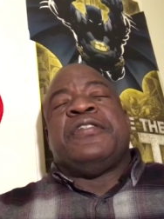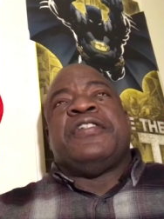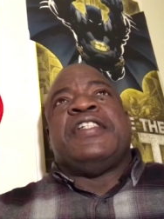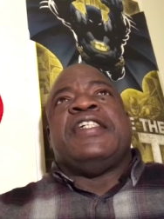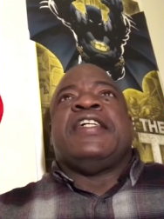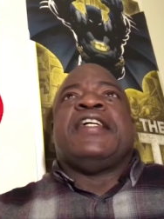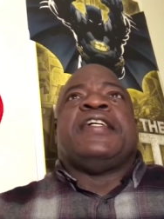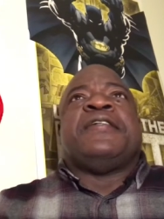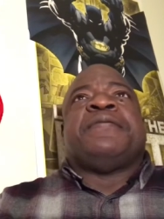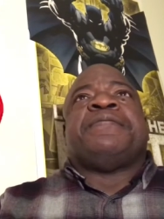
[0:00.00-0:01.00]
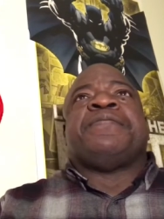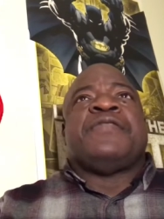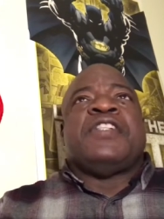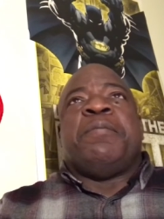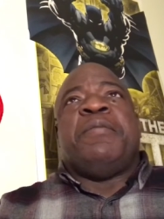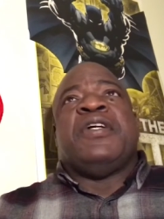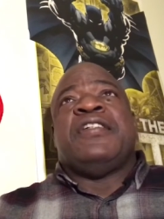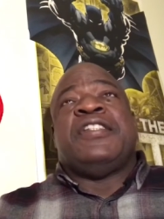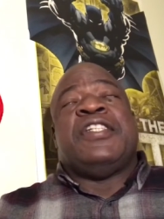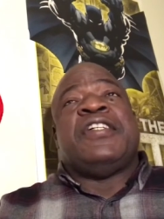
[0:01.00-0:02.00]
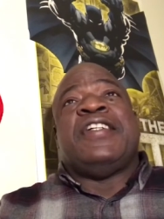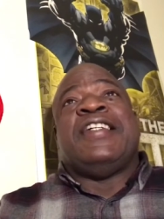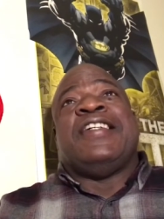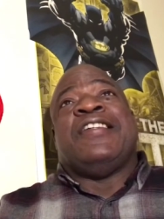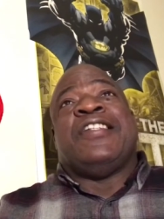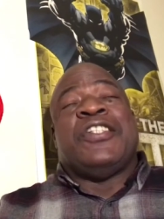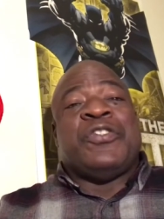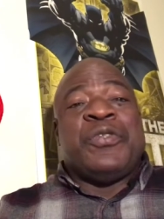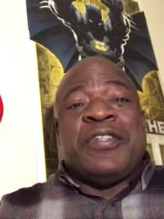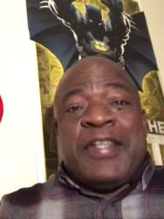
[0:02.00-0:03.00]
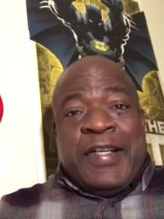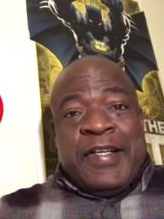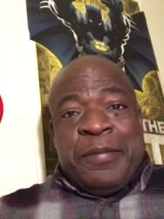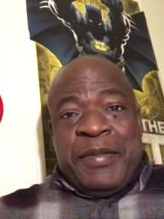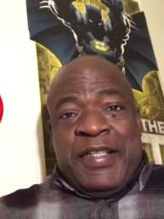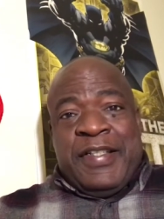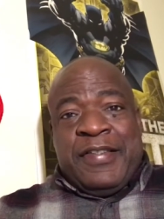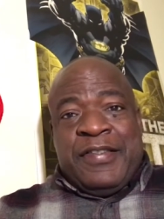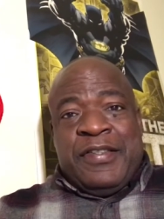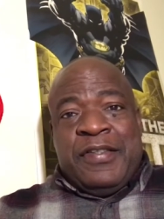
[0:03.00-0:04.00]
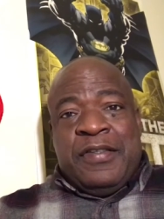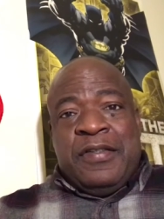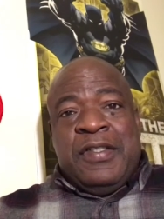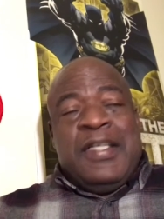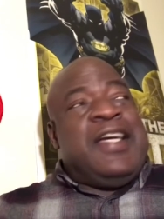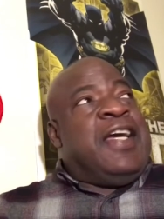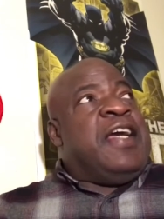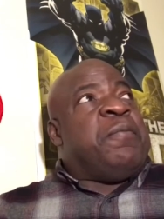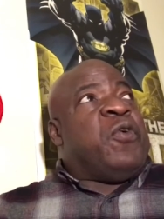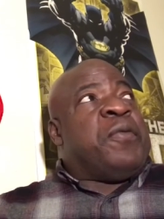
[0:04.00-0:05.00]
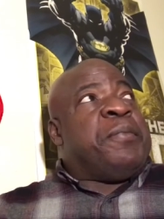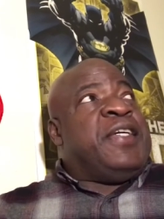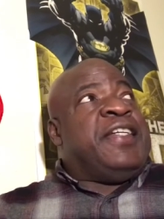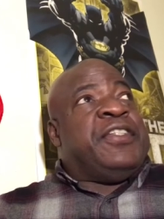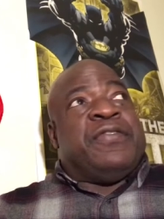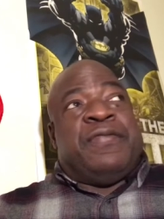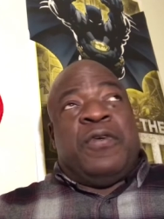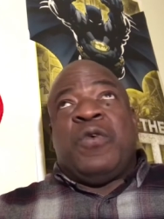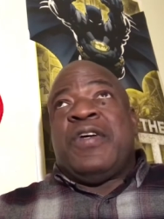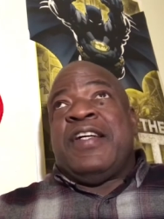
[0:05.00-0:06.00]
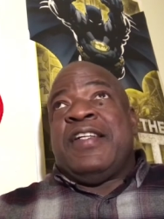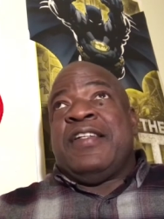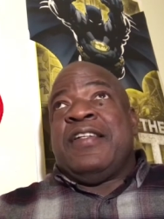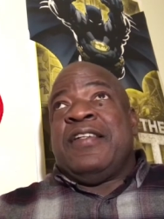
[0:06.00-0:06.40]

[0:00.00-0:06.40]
the um, military industrial complex and more money to foreign